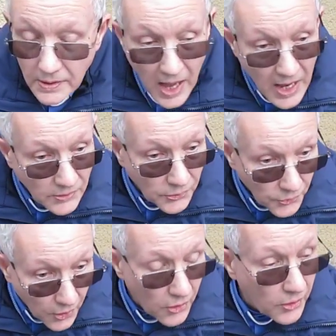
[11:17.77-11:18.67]
And
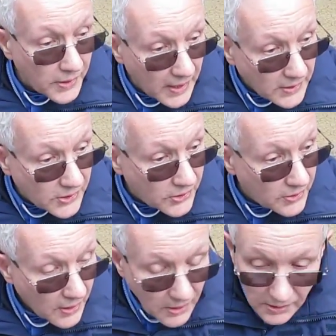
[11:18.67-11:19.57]
through this,
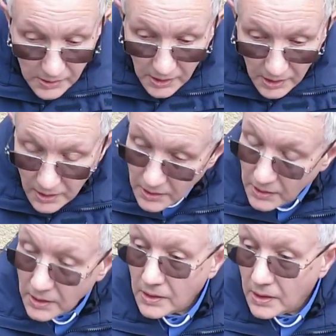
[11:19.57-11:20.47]

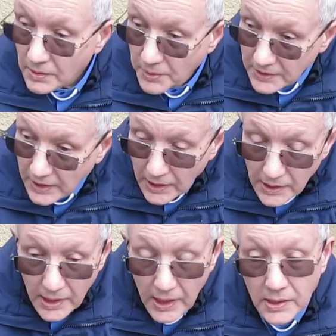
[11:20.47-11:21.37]

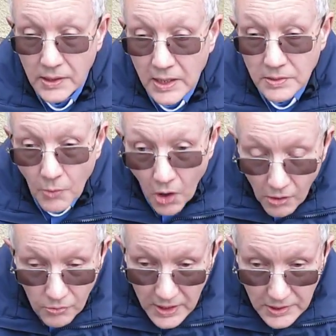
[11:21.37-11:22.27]
particularly in these
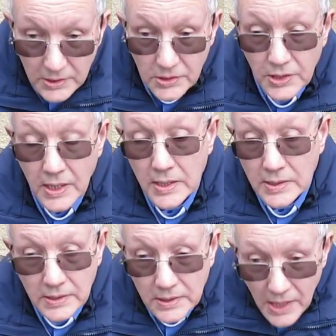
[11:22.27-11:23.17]
more recent
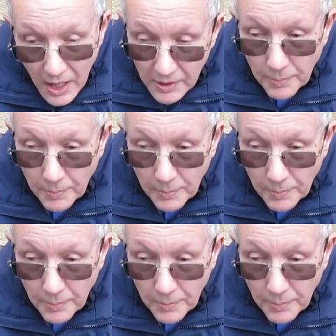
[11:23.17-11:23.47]
years, this Harry